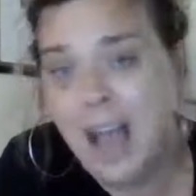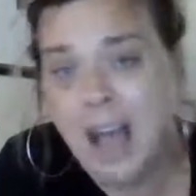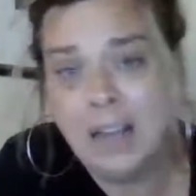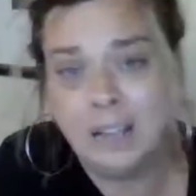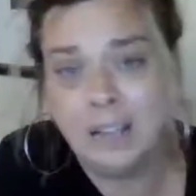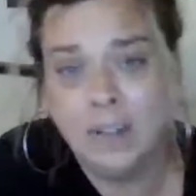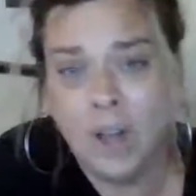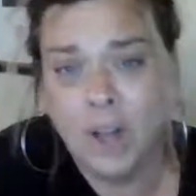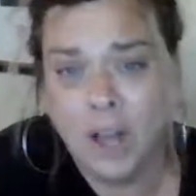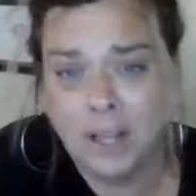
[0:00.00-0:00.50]
I
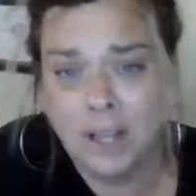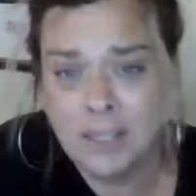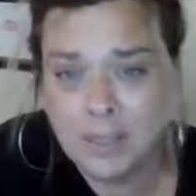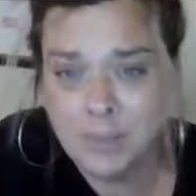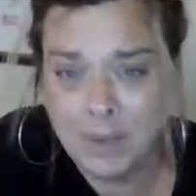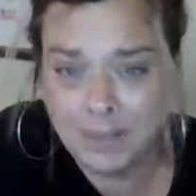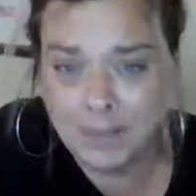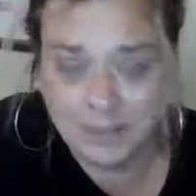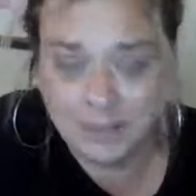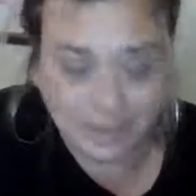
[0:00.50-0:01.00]
lost
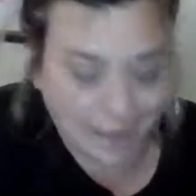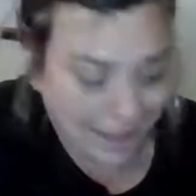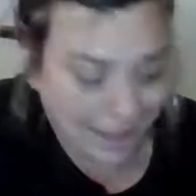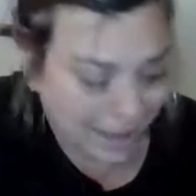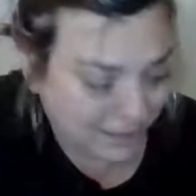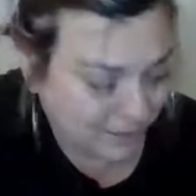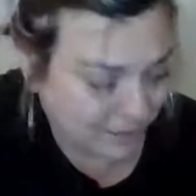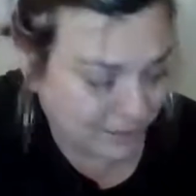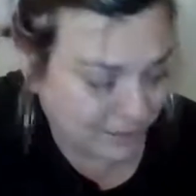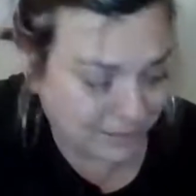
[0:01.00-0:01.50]
my
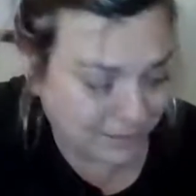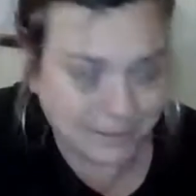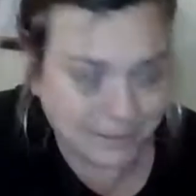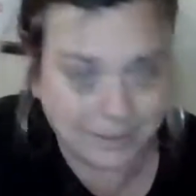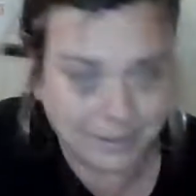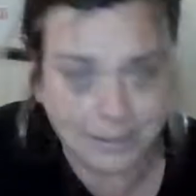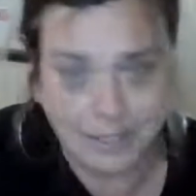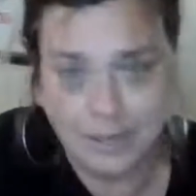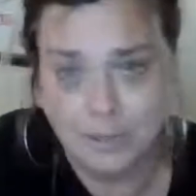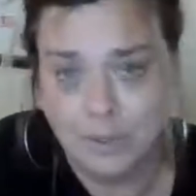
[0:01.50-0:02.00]
glasses,
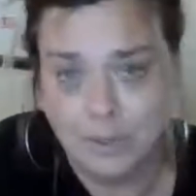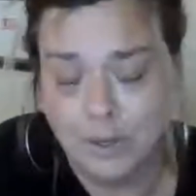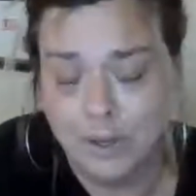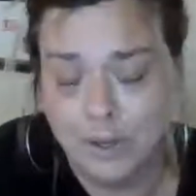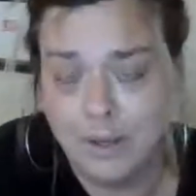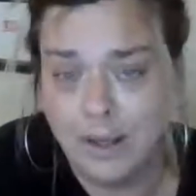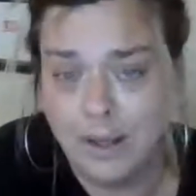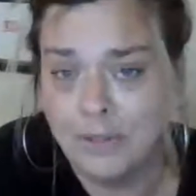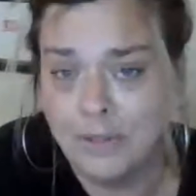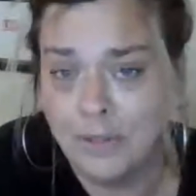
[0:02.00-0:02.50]

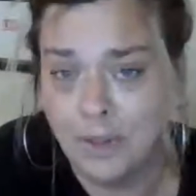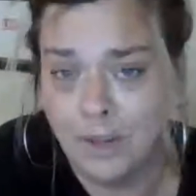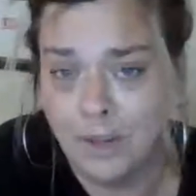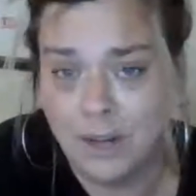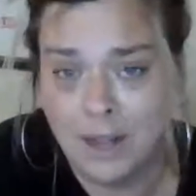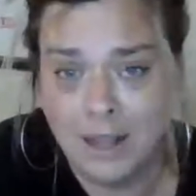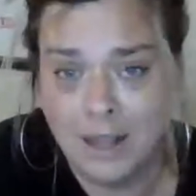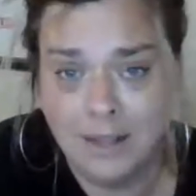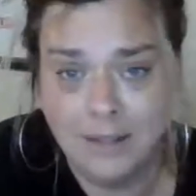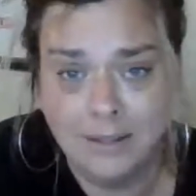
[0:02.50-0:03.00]
Libra. I thought
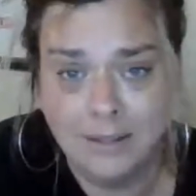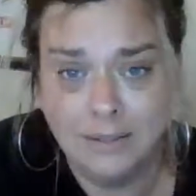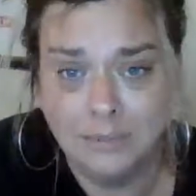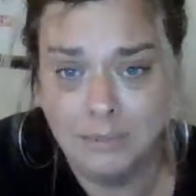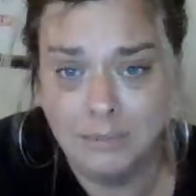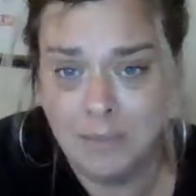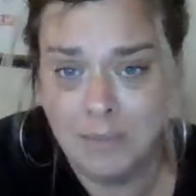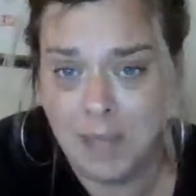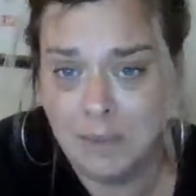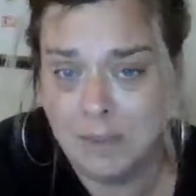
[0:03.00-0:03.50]
I
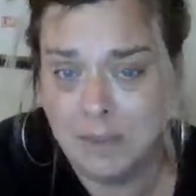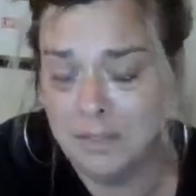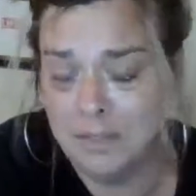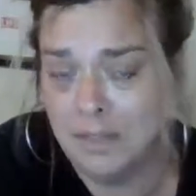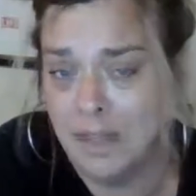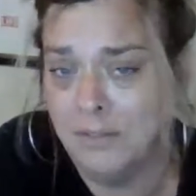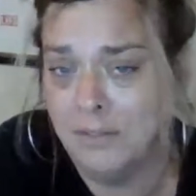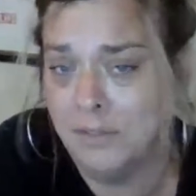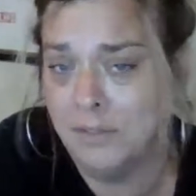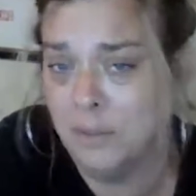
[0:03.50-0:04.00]
maybe
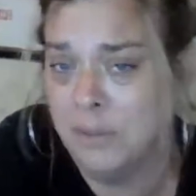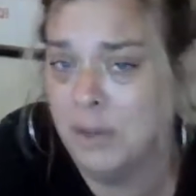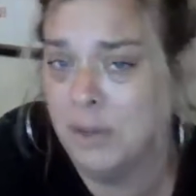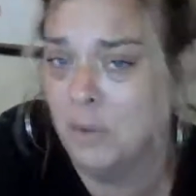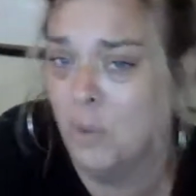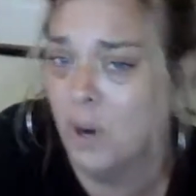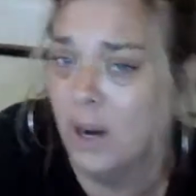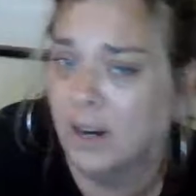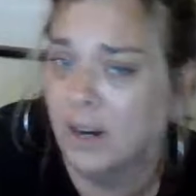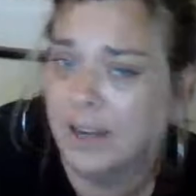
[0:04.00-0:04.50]
left them at
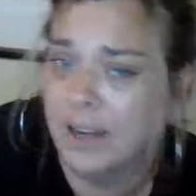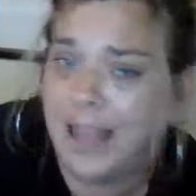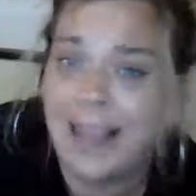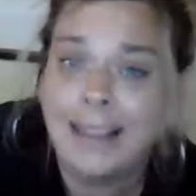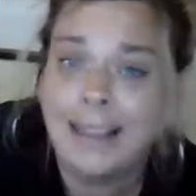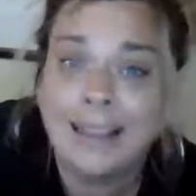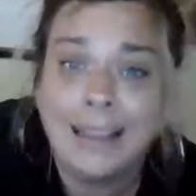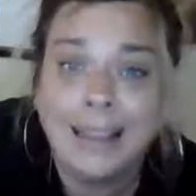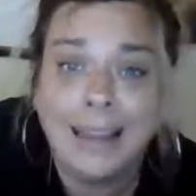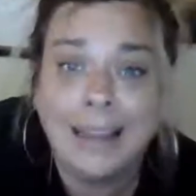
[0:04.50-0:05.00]
work. I
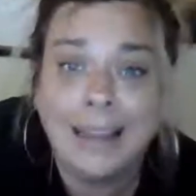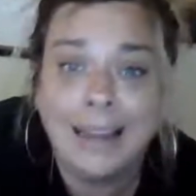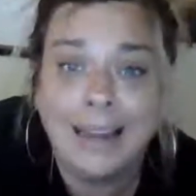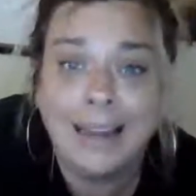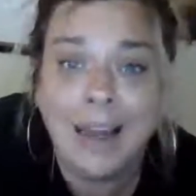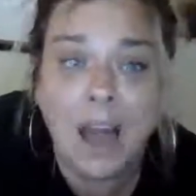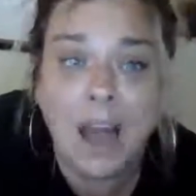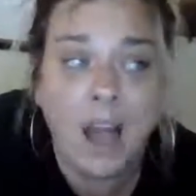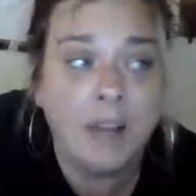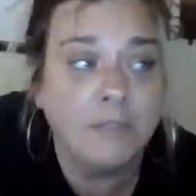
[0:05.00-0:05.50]

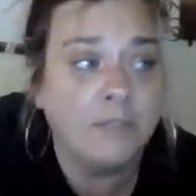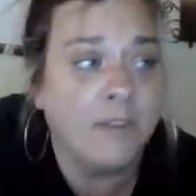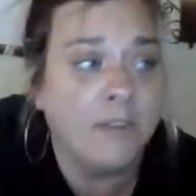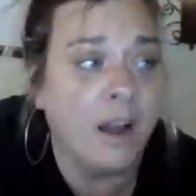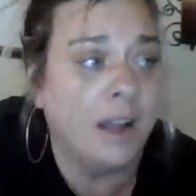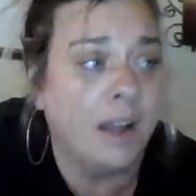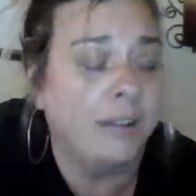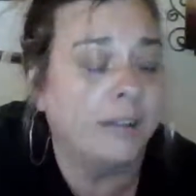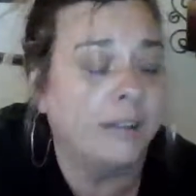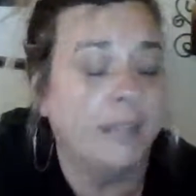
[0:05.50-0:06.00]
cannot
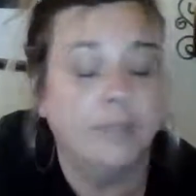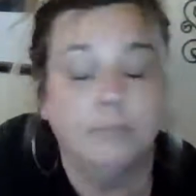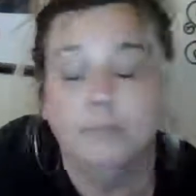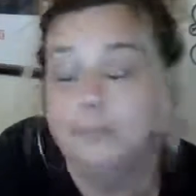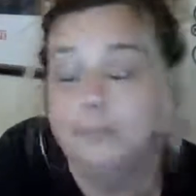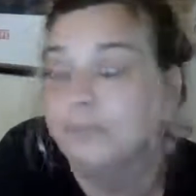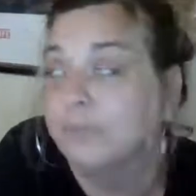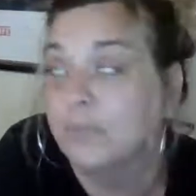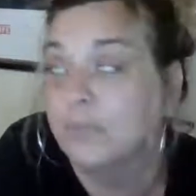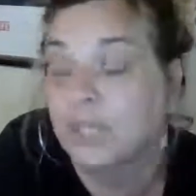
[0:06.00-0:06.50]
find them.
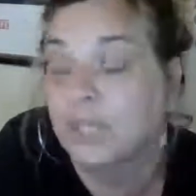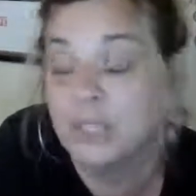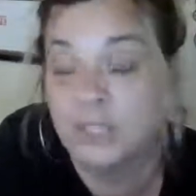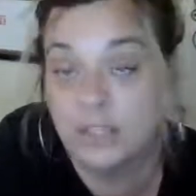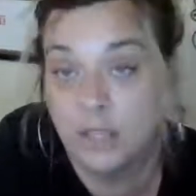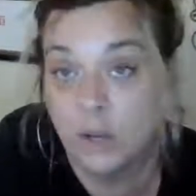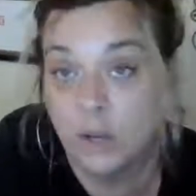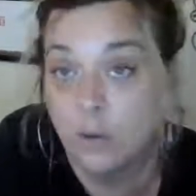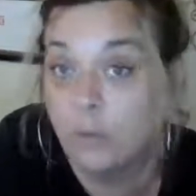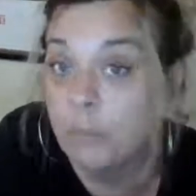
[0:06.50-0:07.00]

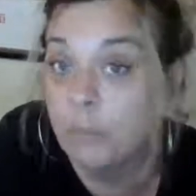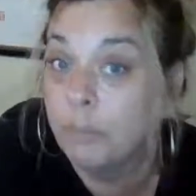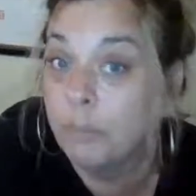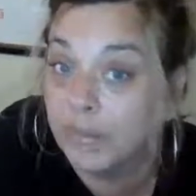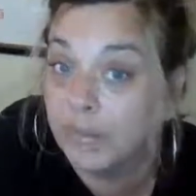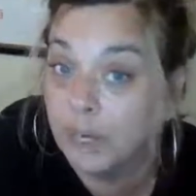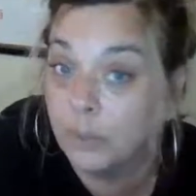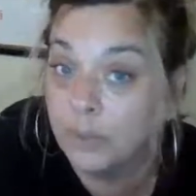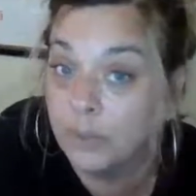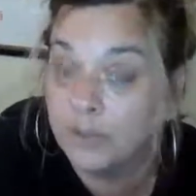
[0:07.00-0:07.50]
So
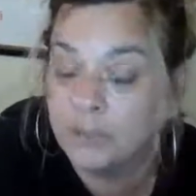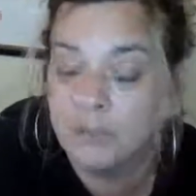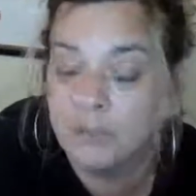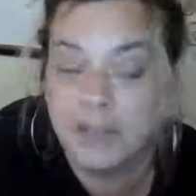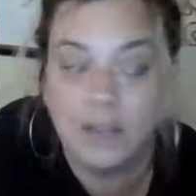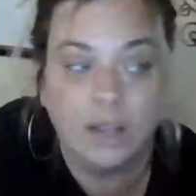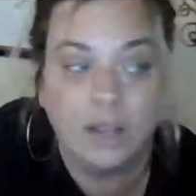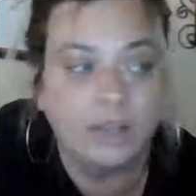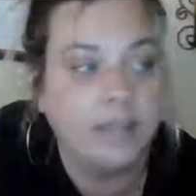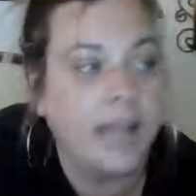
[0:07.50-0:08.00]
bear with
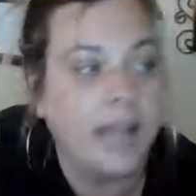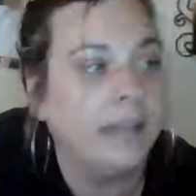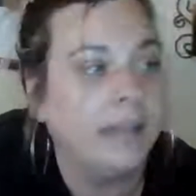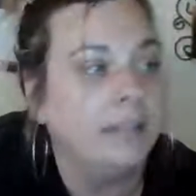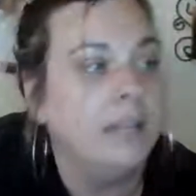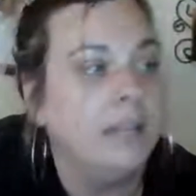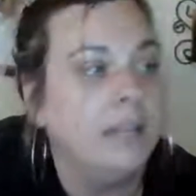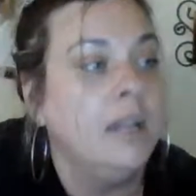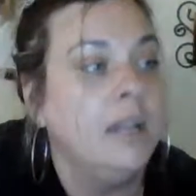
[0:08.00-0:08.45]
me on that.